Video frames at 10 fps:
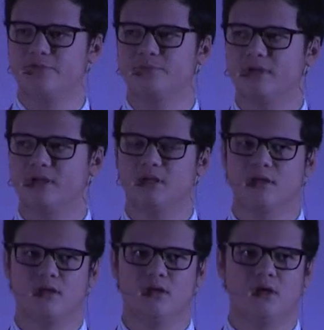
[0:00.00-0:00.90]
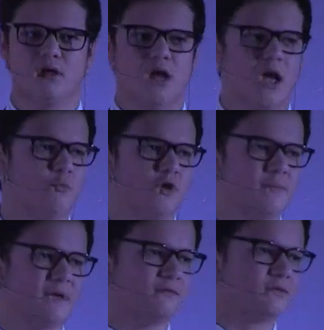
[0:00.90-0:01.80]
offspring. And
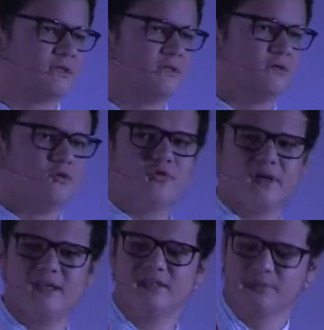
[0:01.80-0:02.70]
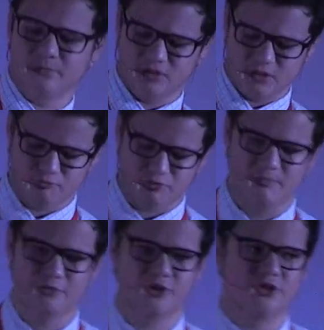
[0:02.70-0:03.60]
what about organisms that
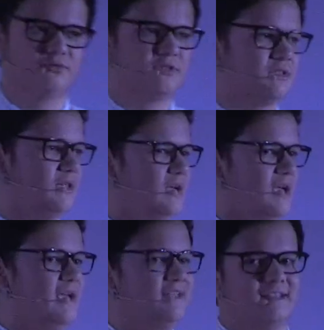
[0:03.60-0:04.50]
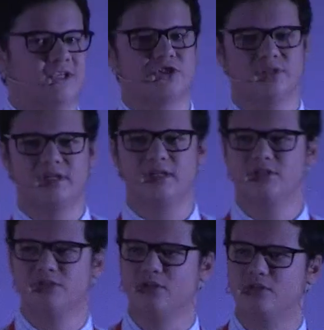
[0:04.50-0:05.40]
reproduce asexually,
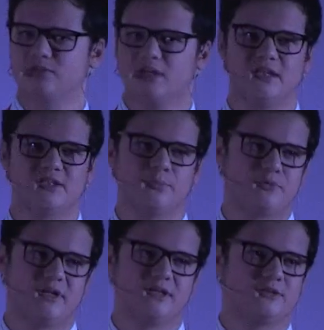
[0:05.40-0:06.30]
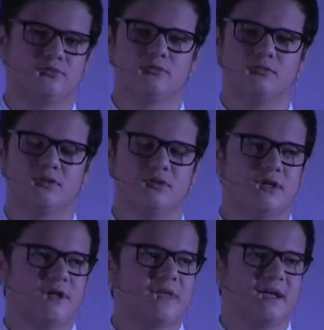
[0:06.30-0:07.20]
so don't interbreed at all?
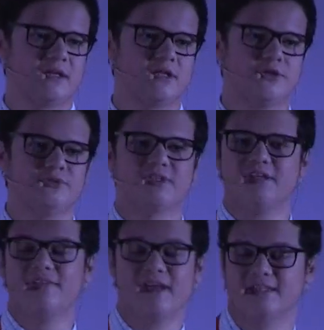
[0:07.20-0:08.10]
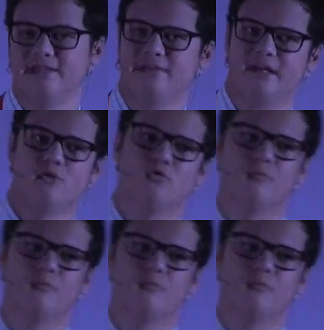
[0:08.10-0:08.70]
That includes effectively